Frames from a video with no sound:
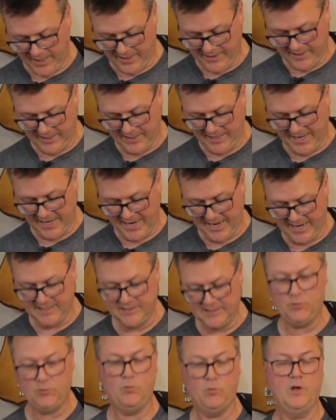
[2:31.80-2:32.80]
And then it
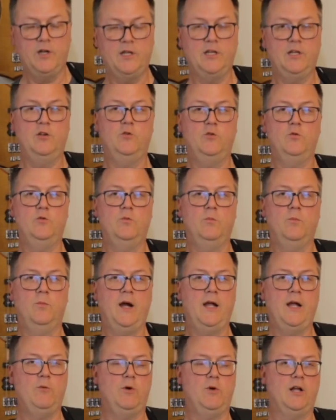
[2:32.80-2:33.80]
has what you
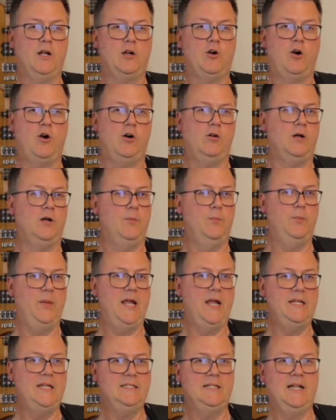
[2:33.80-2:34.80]
might want to call a
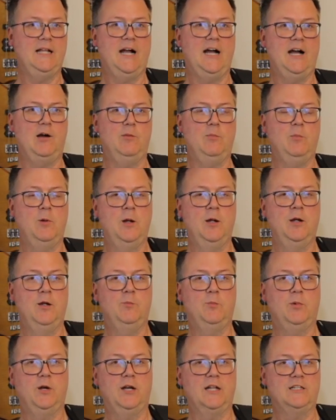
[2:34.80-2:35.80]
bass knob,
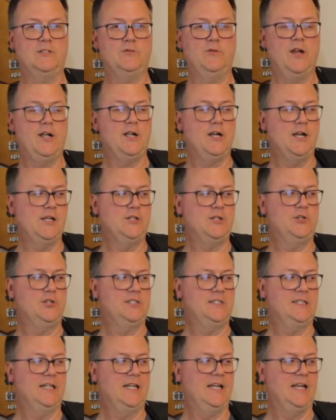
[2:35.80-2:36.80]
but it's very
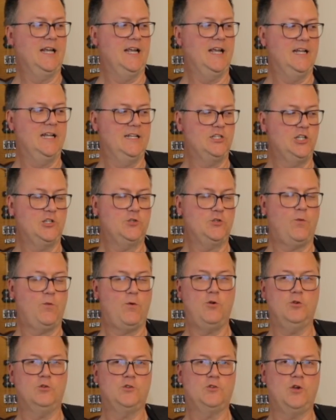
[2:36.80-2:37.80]
interesting. It just
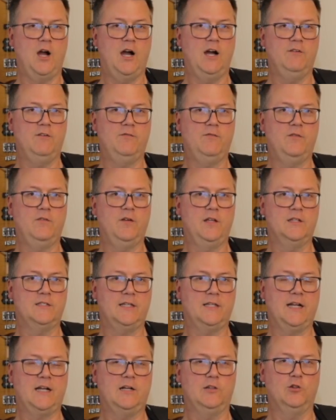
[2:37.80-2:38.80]
rolls off. It's
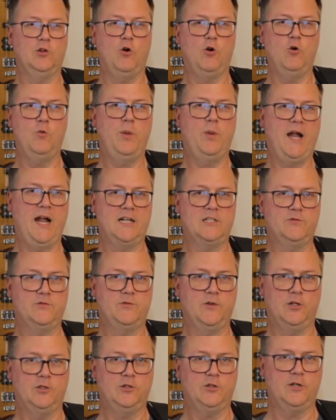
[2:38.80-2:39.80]
like a low pass
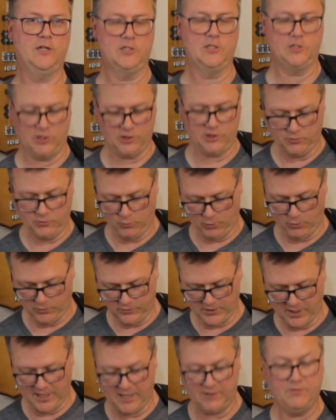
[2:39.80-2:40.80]
filter and it just
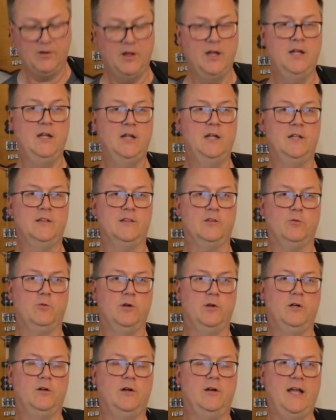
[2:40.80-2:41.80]
rolls off the
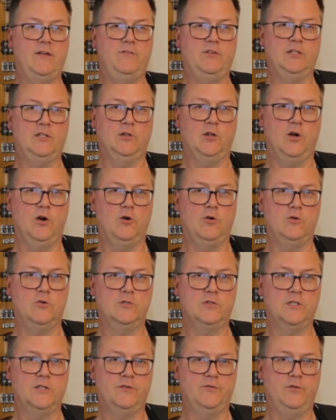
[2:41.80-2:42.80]
real heavy
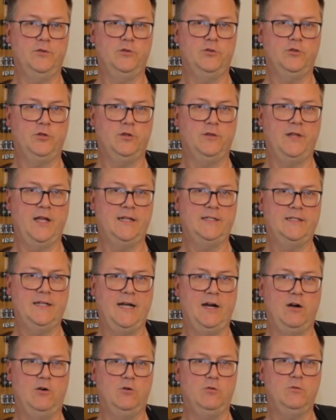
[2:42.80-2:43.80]
lows if you turn that
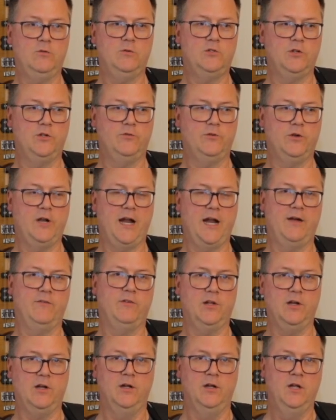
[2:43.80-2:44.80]
down. So if you're
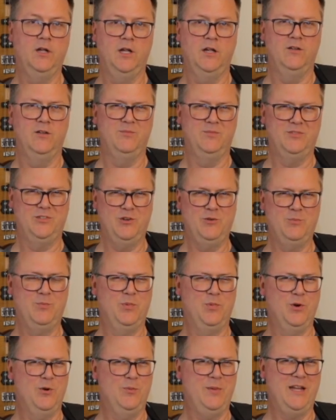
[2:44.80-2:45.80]
having a too
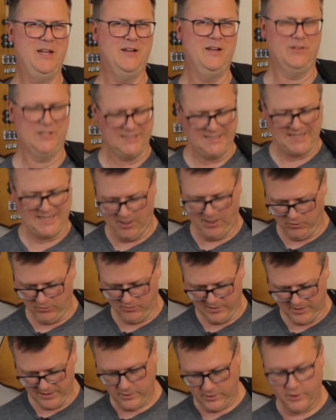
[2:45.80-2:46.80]
boomy of a
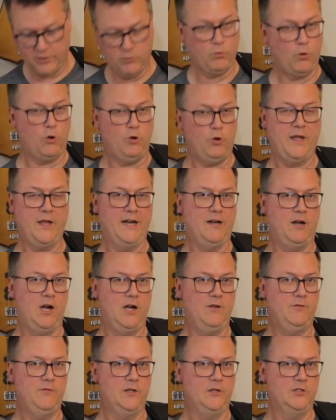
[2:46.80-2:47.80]
sound, you could roll that
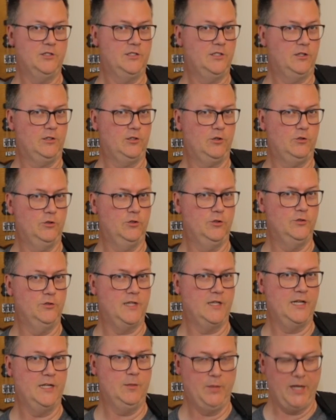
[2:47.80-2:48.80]
off and you still don't lose
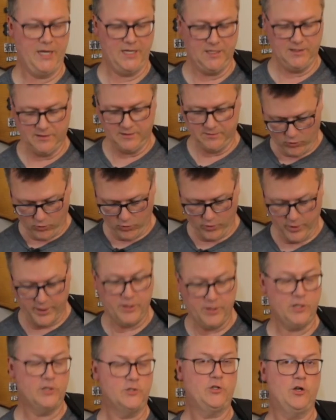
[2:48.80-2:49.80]
any bass. Or
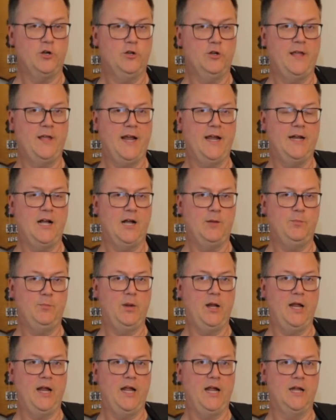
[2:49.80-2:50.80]
you could turn that up
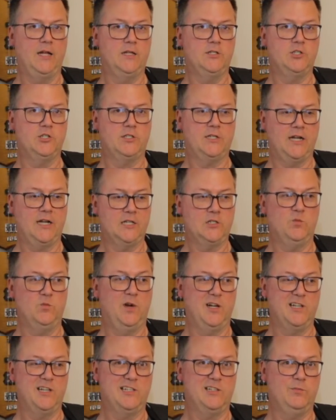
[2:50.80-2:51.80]
and just get as
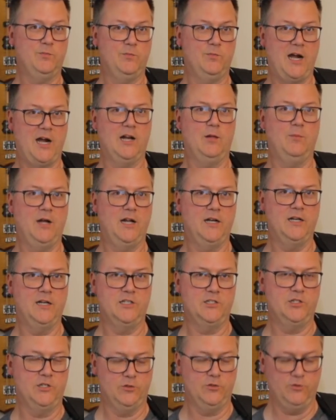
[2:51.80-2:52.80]
much bottom end
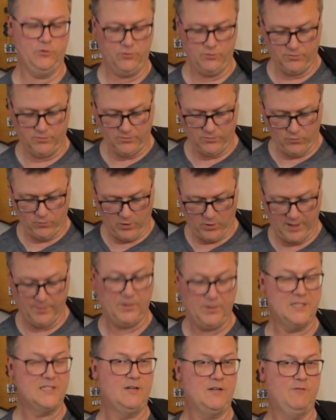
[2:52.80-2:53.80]
as you want.
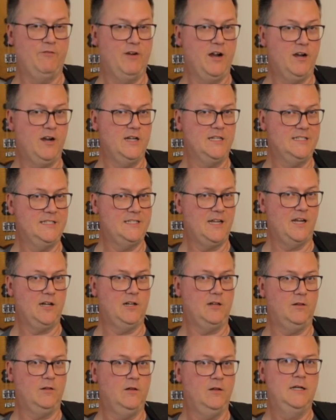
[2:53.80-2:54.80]
But it's a very
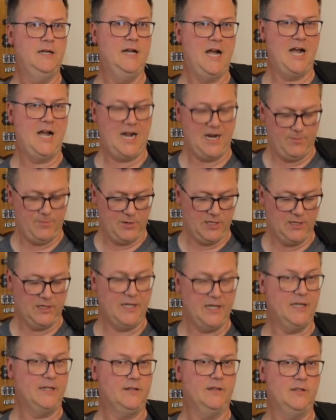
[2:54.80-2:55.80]
subtle knob,
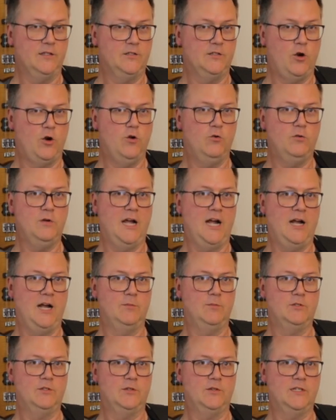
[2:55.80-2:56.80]
unlike the tone
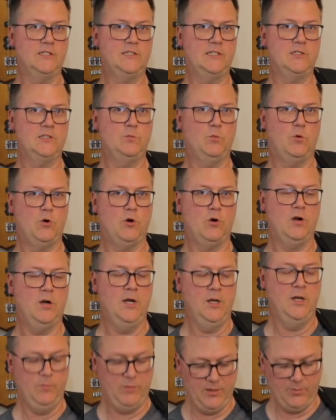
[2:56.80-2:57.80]
knob. So this is more,
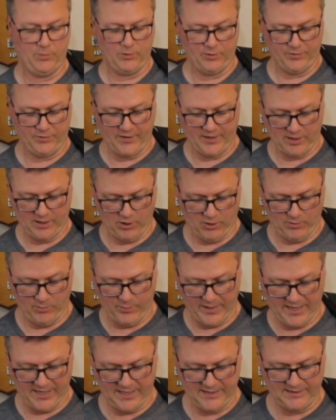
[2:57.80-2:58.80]
people think, oh,
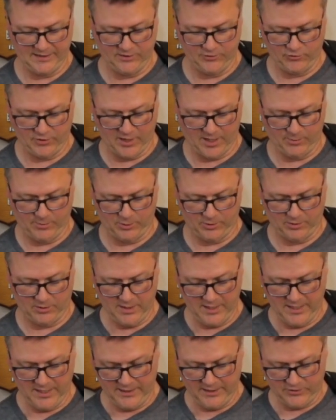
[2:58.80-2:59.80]
bass and treble.
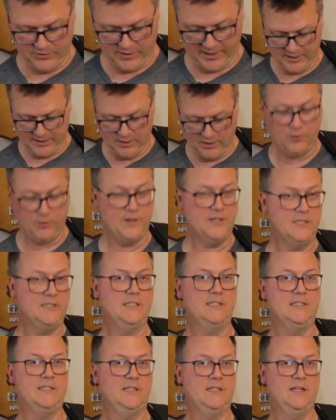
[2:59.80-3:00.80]
It's no, this
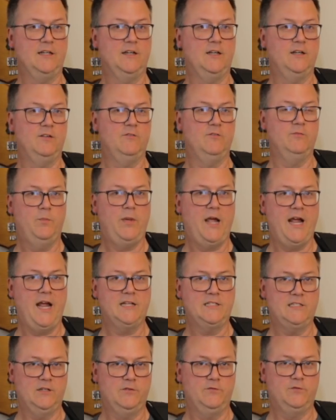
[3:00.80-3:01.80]
is the
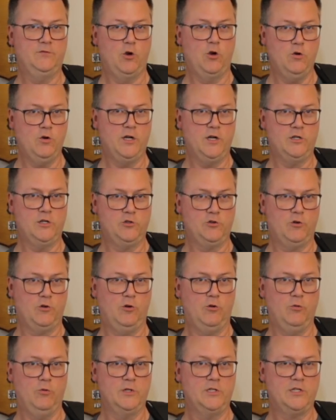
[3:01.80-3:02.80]
passive tone
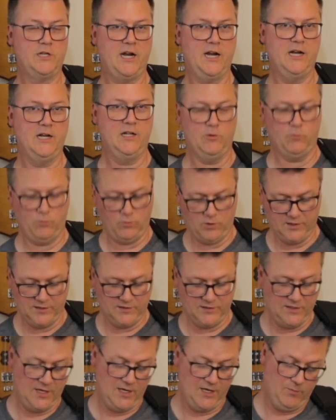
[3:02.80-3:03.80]
control, which kind of
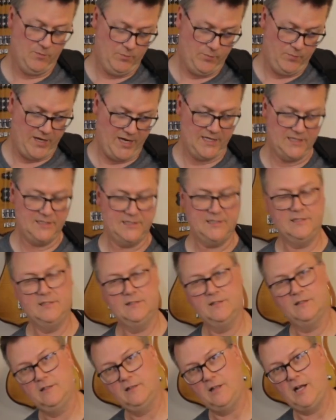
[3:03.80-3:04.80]
was
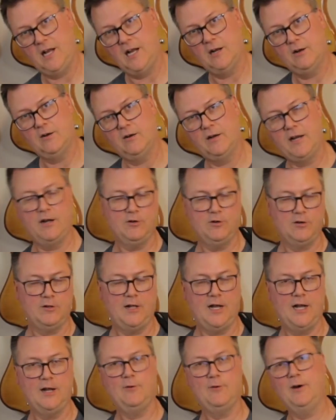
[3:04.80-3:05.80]
bass
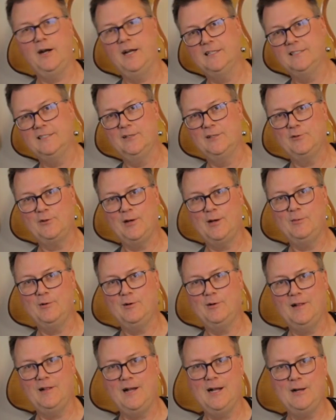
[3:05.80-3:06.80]
counterclockwise and
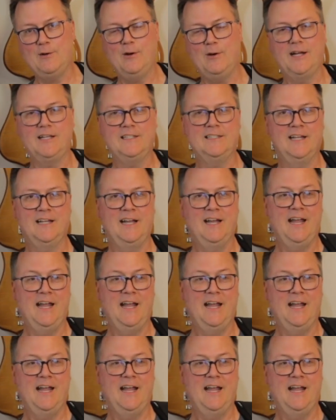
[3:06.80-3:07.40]
treble clockwise.